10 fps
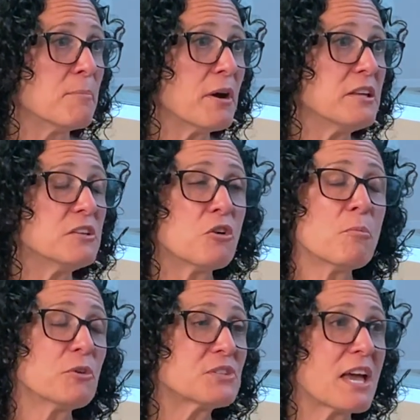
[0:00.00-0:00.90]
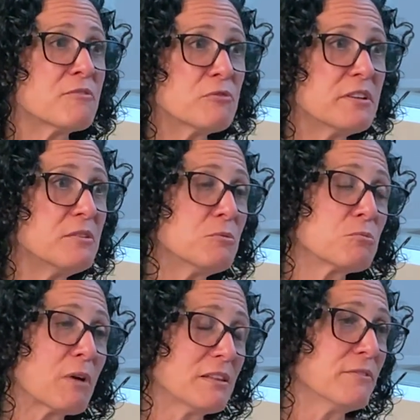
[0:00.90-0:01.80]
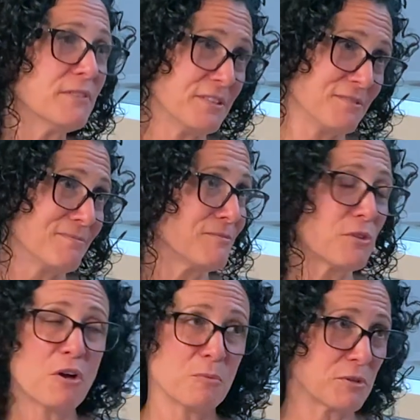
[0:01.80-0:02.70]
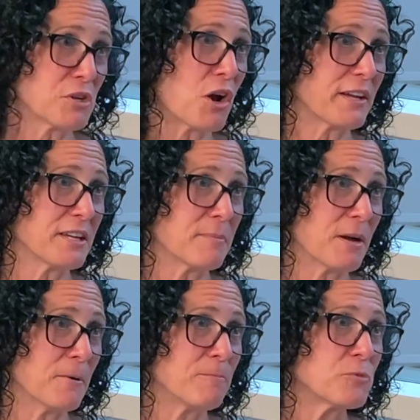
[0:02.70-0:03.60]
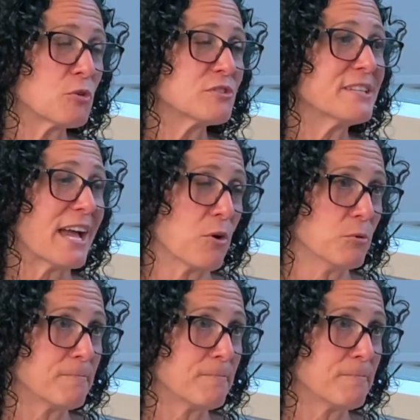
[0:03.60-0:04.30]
But in almost every relevant law we're talking about, right. there's an out.